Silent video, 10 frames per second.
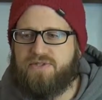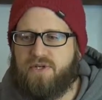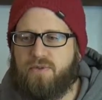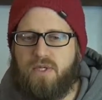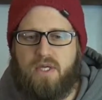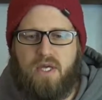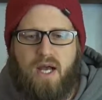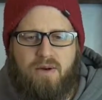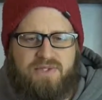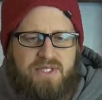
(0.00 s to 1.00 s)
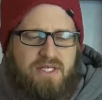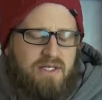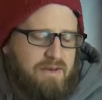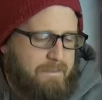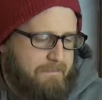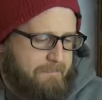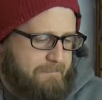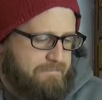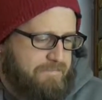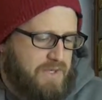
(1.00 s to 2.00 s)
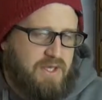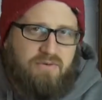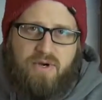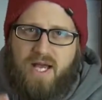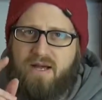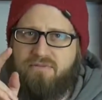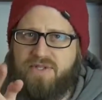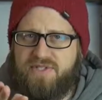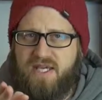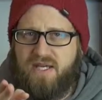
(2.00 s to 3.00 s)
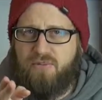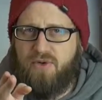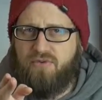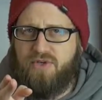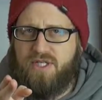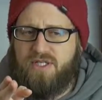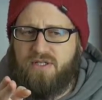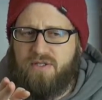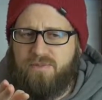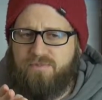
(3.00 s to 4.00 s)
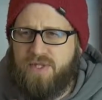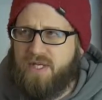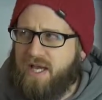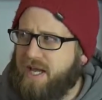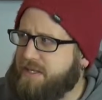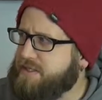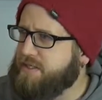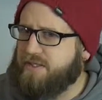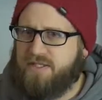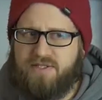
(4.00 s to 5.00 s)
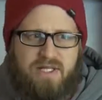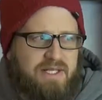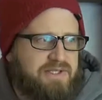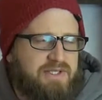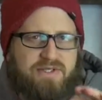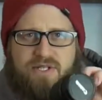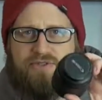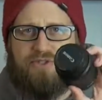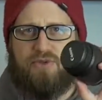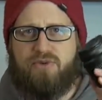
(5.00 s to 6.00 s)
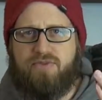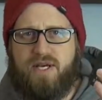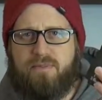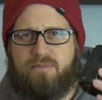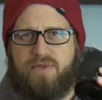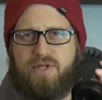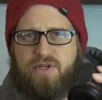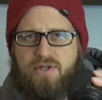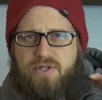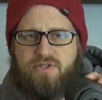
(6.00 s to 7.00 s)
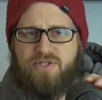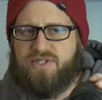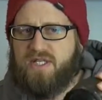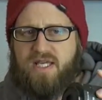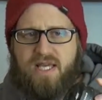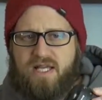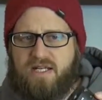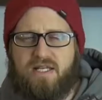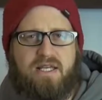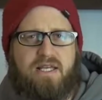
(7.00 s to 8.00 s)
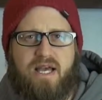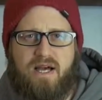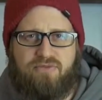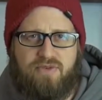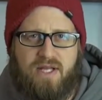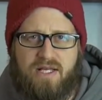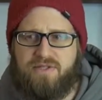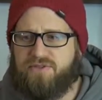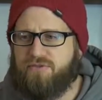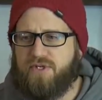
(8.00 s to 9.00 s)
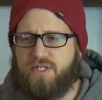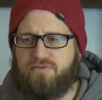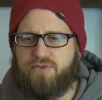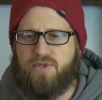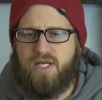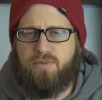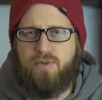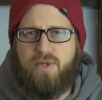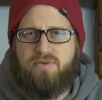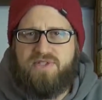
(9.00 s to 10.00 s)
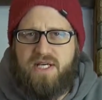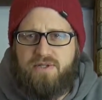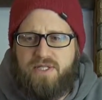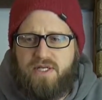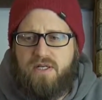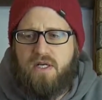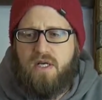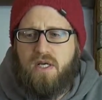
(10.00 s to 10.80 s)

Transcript: So I was like, if I have this camera over here and these lenses, there's 2 of them, they're just the Canon EF lens for any of you camera buffs out there.